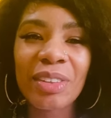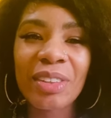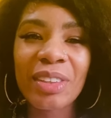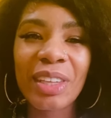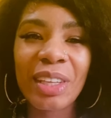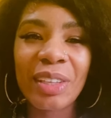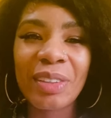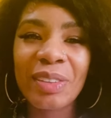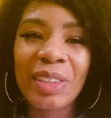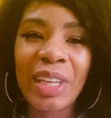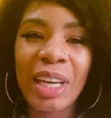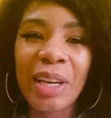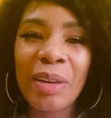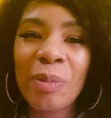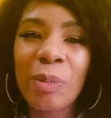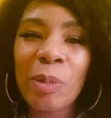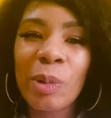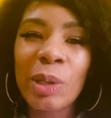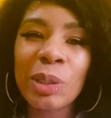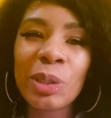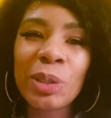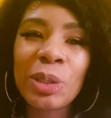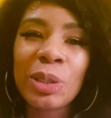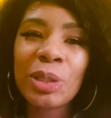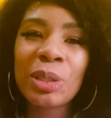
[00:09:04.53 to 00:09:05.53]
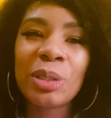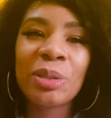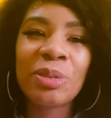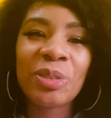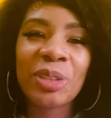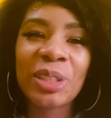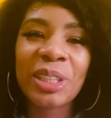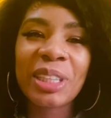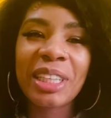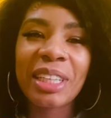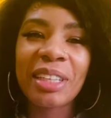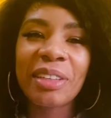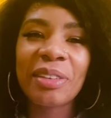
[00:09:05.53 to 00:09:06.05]
they want you to
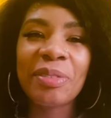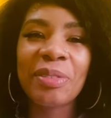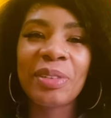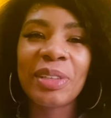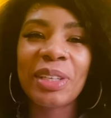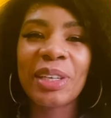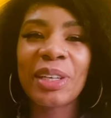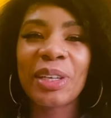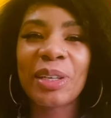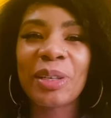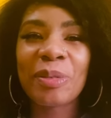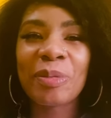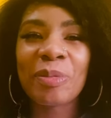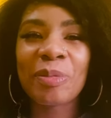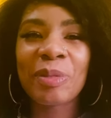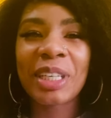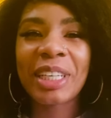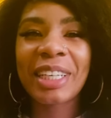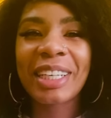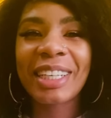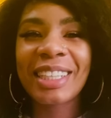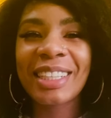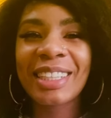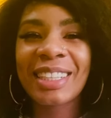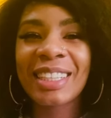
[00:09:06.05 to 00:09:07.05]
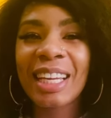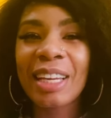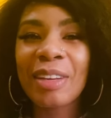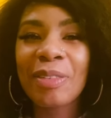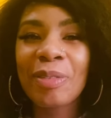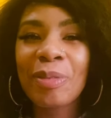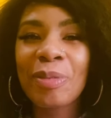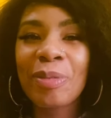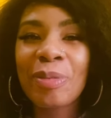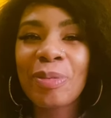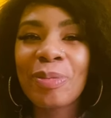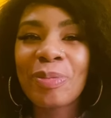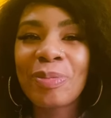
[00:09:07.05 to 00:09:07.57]
forgive them because they
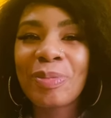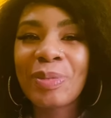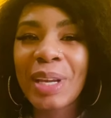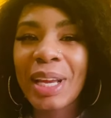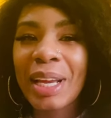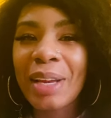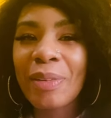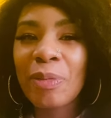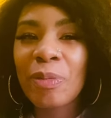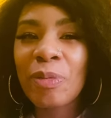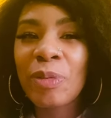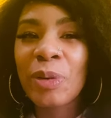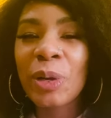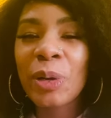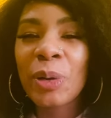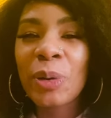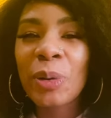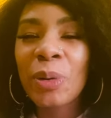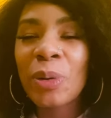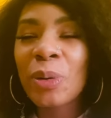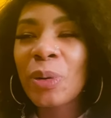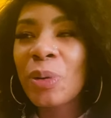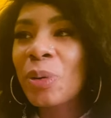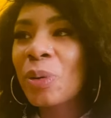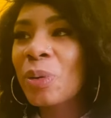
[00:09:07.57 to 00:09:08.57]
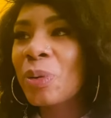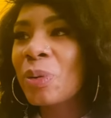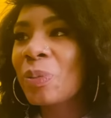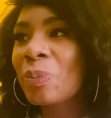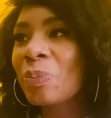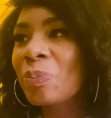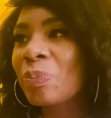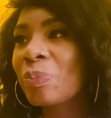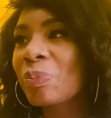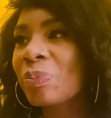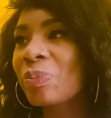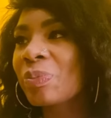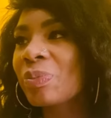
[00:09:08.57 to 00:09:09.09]
they feel
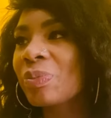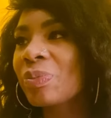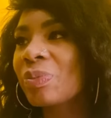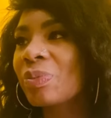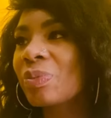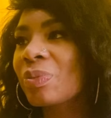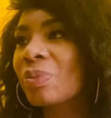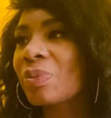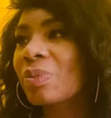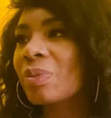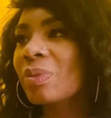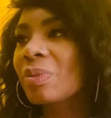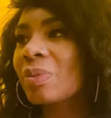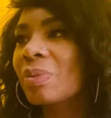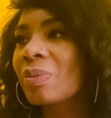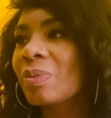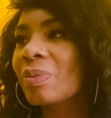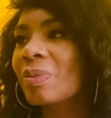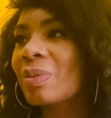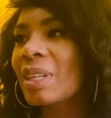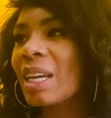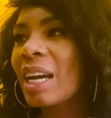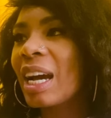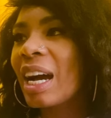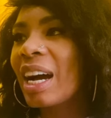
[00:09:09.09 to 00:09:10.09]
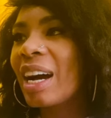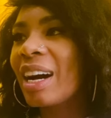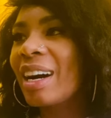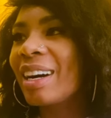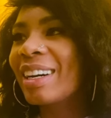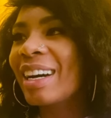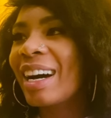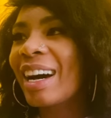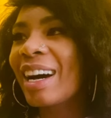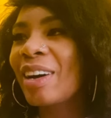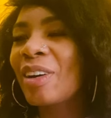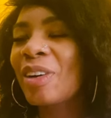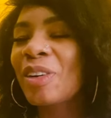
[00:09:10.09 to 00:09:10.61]
I,
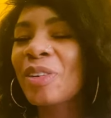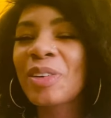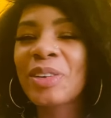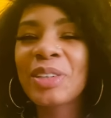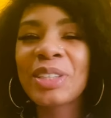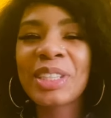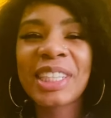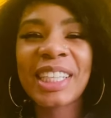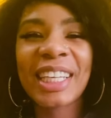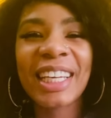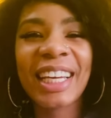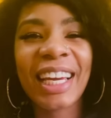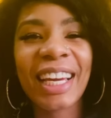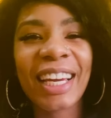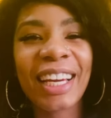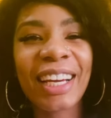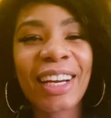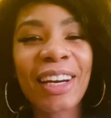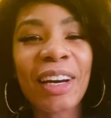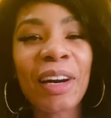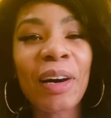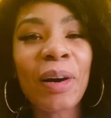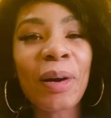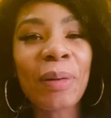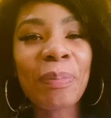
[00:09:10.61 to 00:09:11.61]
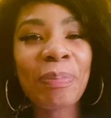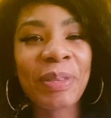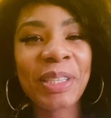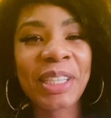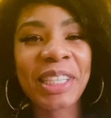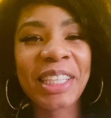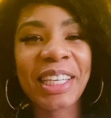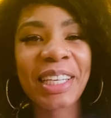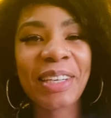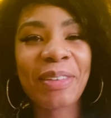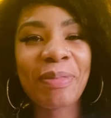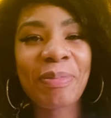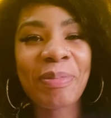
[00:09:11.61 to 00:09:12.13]
I don't want to say
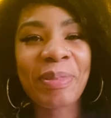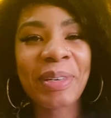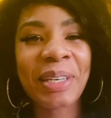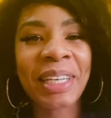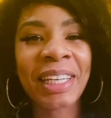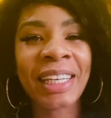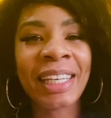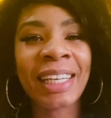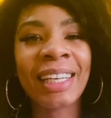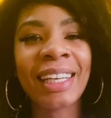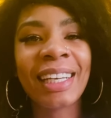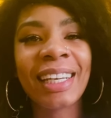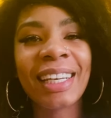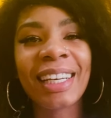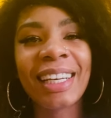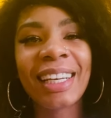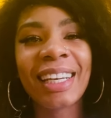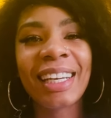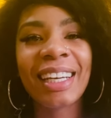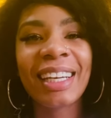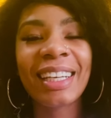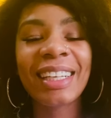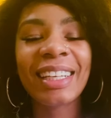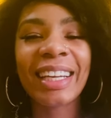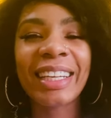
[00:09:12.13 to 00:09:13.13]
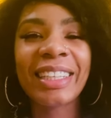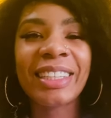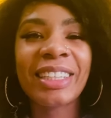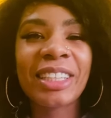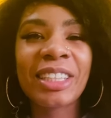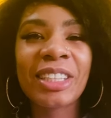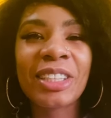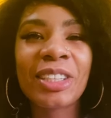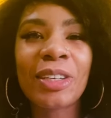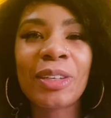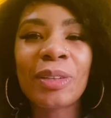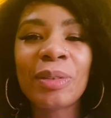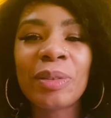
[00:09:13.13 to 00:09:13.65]
incompetent, but they
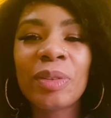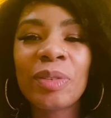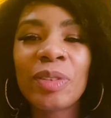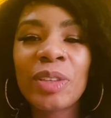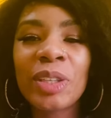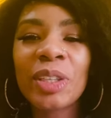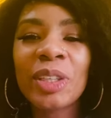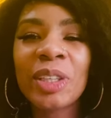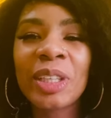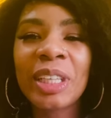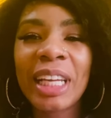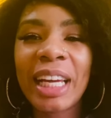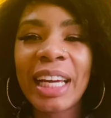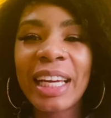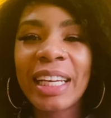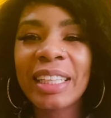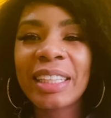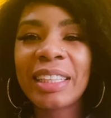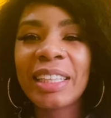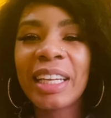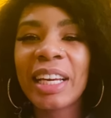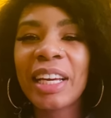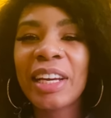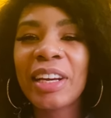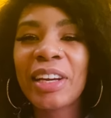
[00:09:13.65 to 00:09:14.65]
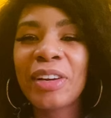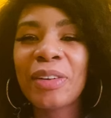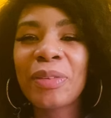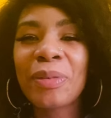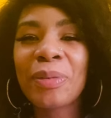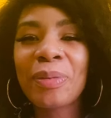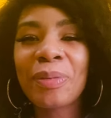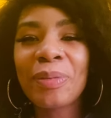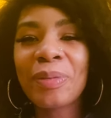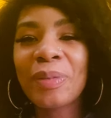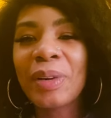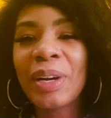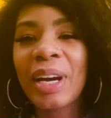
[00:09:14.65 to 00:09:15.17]
just don't feel like they're
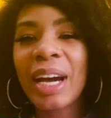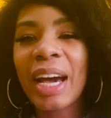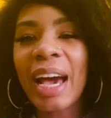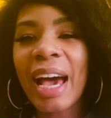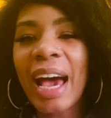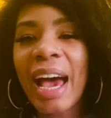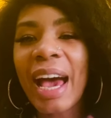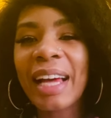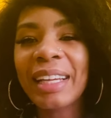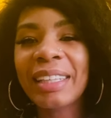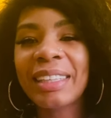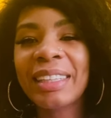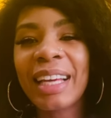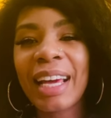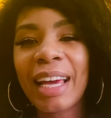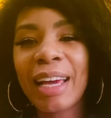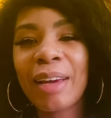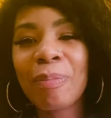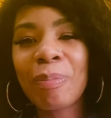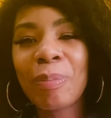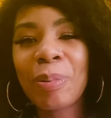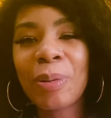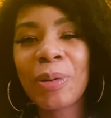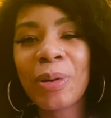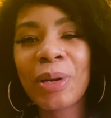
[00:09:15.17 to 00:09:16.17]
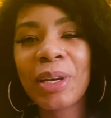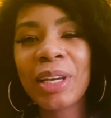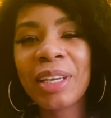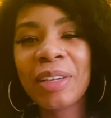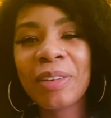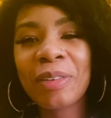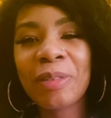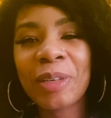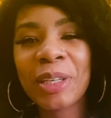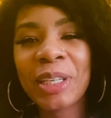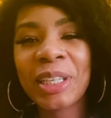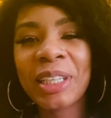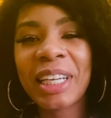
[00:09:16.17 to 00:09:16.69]
at that point
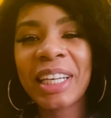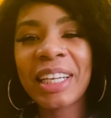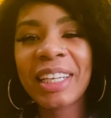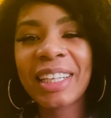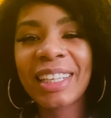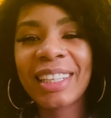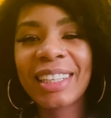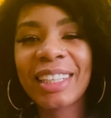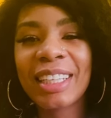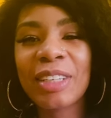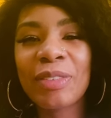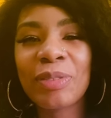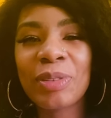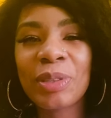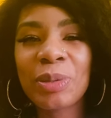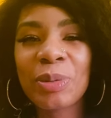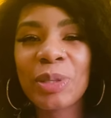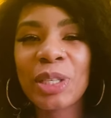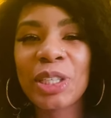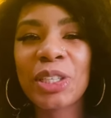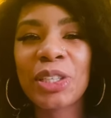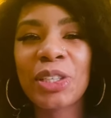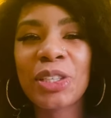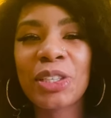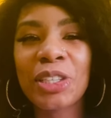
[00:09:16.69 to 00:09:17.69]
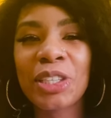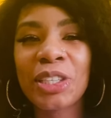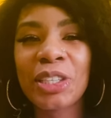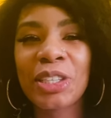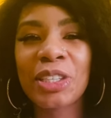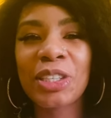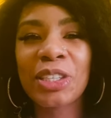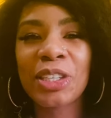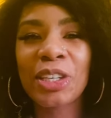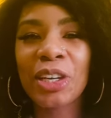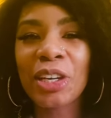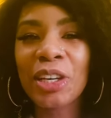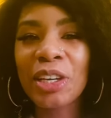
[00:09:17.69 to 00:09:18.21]
where they can give you what you
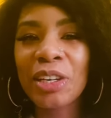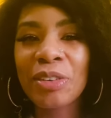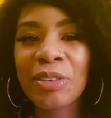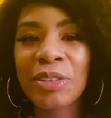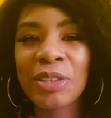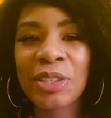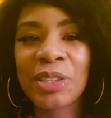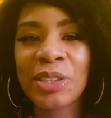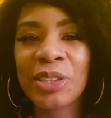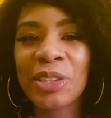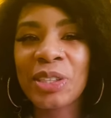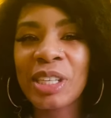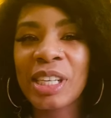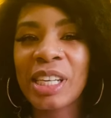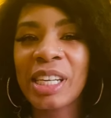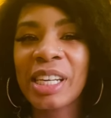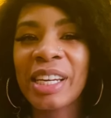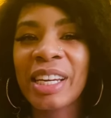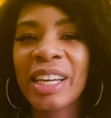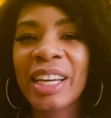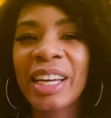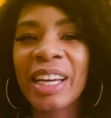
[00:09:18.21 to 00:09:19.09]
deserve. So they